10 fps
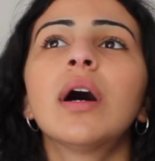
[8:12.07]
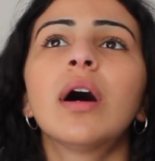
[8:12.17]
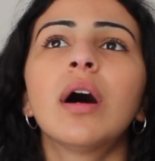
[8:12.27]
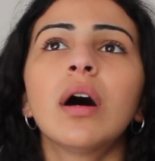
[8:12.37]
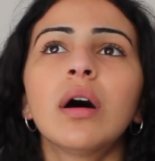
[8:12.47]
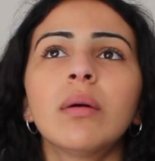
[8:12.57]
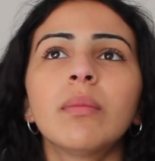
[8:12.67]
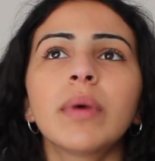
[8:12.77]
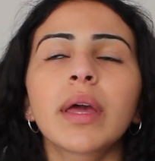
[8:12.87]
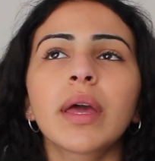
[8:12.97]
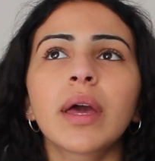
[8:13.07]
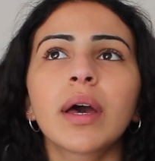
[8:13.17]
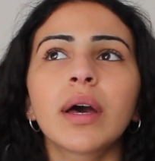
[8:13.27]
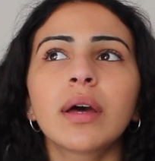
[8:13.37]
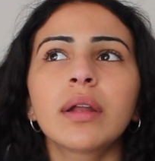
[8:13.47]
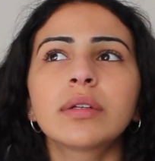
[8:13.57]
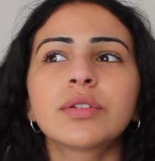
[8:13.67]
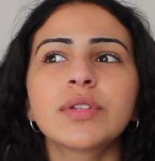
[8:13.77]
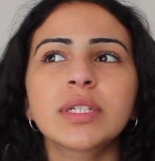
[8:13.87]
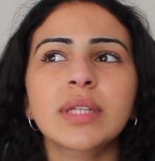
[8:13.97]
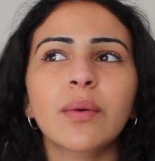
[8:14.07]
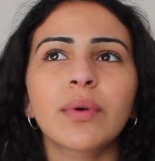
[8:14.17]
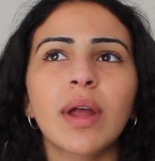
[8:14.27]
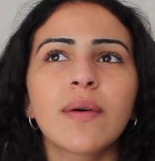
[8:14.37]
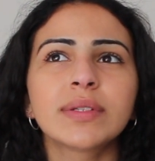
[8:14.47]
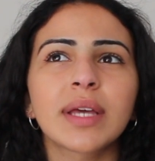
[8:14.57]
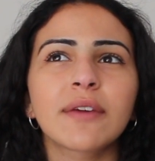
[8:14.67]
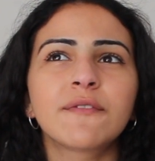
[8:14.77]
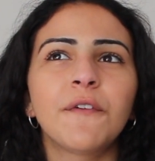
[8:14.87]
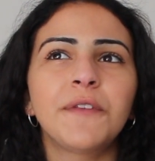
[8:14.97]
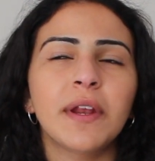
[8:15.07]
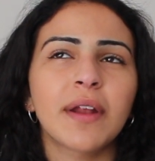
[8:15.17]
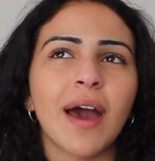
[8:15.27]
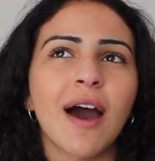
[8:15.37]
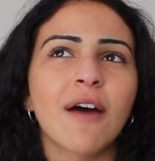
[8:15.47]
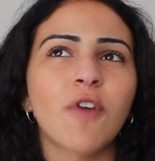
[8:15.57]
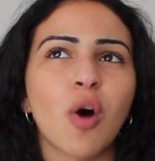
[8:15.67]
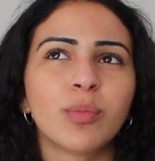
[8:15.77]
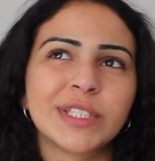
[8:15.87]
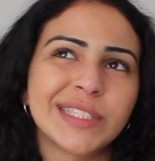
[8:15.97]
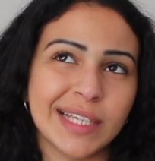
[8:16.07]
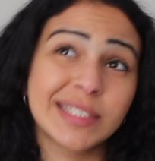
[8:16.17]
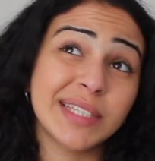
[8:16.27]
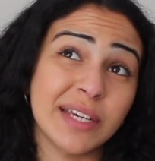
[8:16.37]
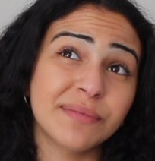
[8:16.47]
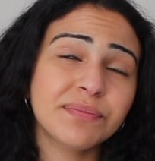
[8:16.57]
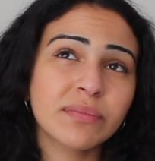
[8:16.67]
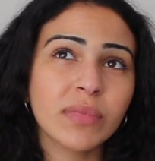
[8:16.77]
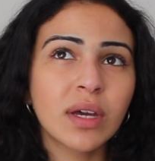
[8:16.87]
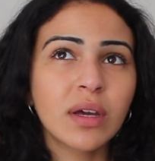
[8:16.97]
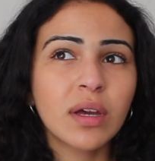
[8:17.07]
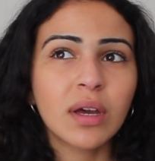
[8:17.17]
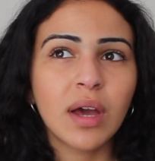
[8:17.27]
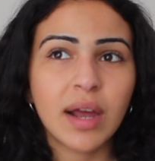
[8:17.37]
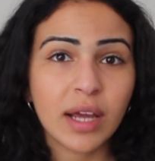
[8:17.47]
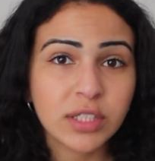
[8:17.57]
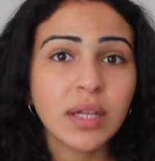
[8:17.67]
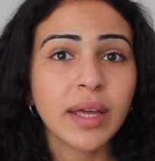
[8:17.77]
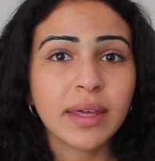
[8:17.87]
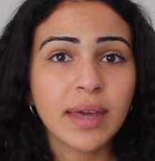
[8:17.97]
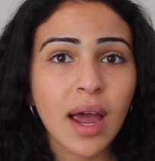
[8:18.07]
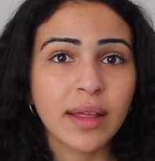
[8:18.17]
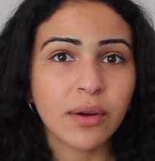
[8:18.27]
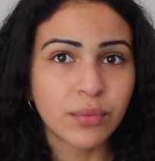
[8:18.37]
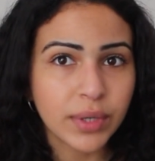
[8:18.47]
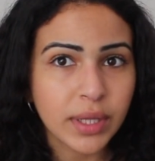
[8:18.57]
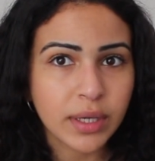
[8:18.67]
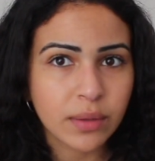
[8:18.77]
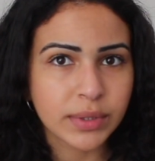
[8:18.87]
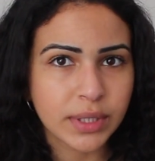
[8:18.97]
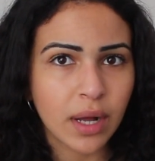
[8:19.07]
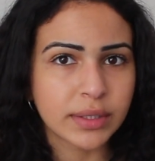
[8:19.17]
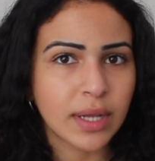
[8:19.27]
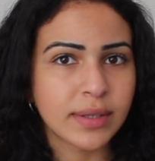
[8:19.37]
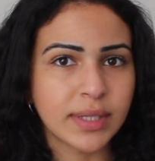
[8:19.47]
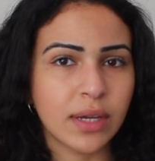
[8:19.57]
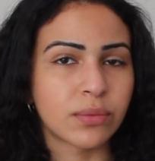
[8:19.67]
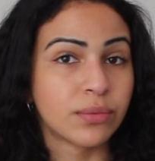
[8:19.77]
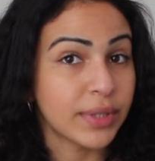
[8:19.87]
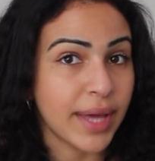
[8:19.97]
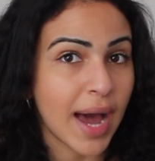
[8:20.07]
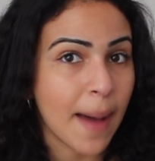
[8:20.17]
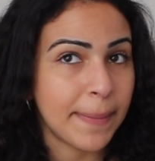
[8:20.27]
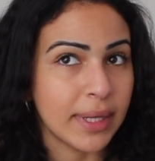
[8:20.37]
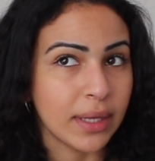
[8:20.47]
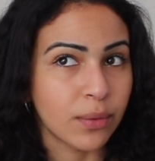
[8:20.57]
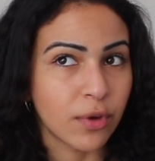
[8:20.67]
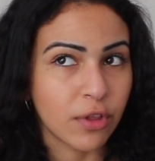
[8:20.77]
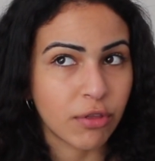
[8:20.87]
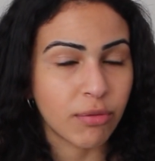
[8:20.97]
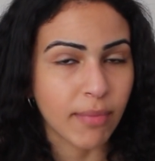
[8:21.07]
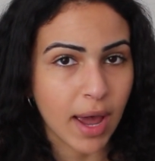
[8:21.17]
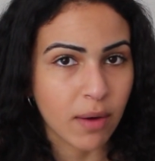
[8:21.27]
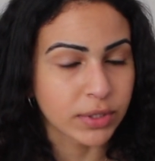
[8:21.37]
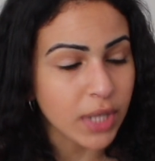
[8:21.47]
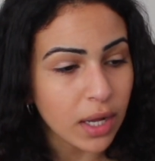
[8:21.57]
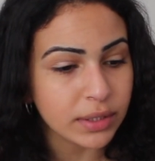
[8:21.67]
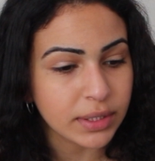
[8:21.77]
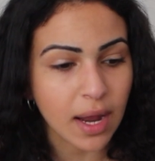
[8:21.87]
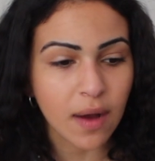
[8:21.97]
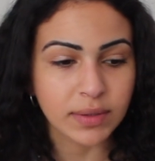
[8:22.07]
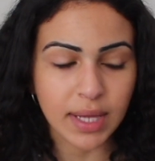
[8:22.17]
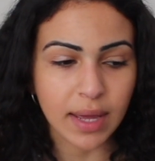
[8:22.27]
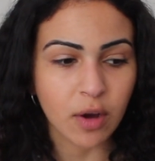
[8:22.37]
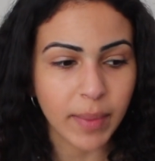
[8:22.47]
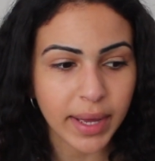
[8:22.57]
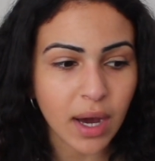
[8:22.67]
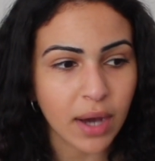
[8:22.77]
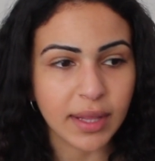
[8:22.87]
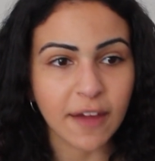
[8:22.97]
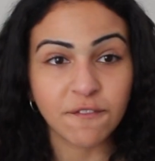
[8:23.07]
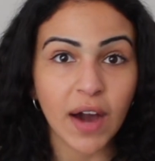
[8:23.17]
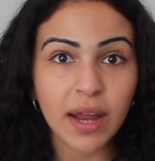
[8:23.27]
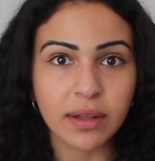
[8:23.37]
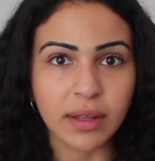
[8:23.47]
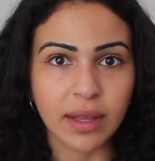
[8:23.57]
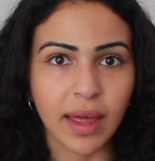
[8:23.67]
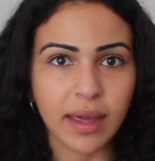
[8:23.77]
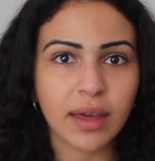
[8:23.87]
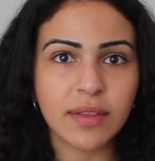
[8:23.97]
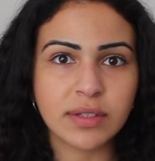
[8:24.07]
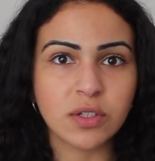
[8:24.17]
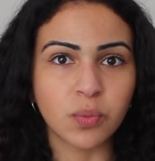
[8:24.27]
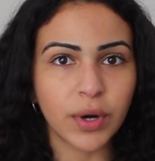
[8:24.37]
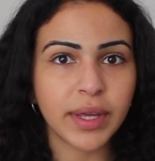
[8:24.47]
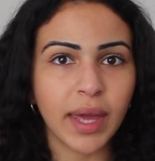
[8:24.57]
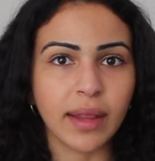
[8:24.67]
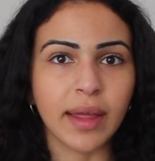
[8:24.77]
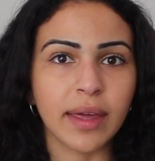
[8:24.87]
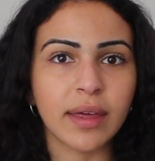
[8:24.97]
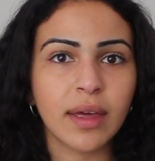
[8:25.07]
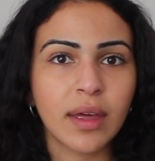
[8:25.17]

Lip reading: And this is like when I was like 15 and a half, almost 16. And I saw like, yeah, like really good results, and I was like really happy with my results. And I was like, oh my god, like finally, like this is working, like